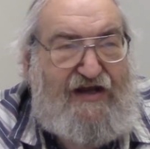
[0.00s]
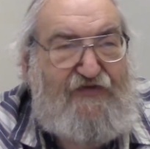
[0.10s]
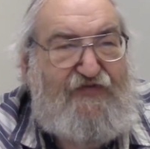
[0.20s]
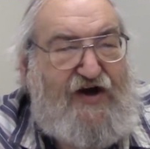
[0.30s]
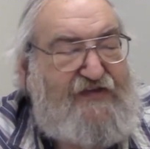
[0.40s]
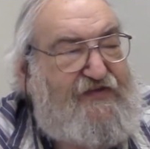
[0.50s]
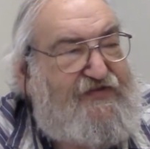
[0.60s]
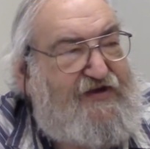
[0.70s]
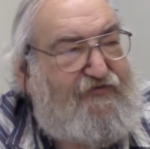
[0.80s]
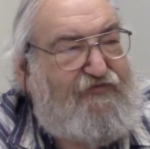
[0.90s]
and I find
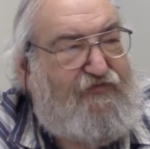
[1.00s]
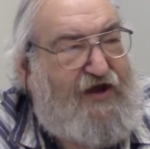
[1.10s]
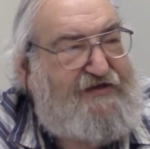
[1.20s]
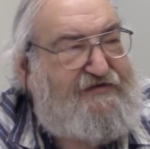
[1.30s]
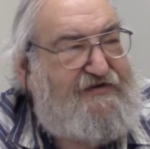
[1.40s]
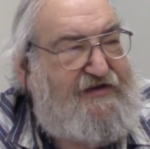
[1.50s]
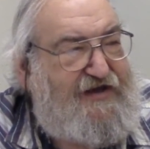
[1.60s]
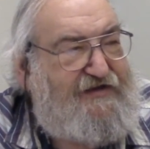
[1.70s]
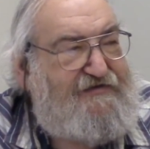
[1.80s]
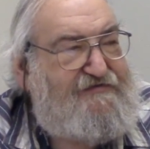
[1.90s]
that they're right
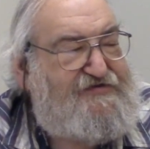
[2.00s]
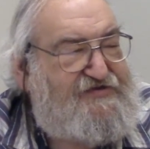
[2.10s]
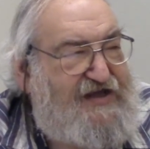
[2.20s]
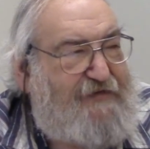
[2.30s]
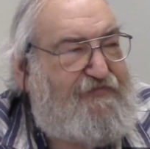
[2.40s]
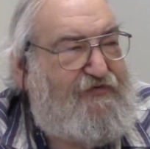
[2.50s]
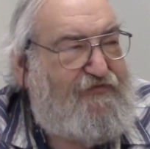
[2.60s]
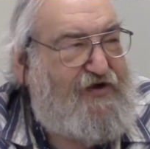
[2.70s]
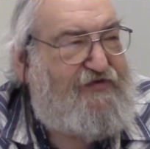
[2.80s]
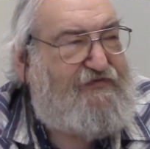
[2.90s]
in step
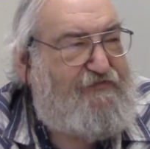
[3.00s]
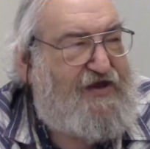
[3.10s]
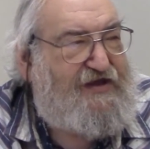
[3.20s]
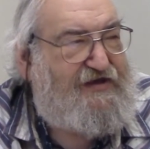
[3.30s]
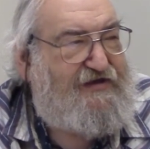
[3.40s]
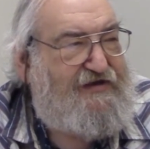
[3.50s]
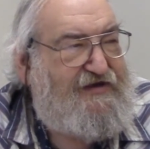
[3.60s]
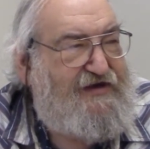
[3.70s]
with me.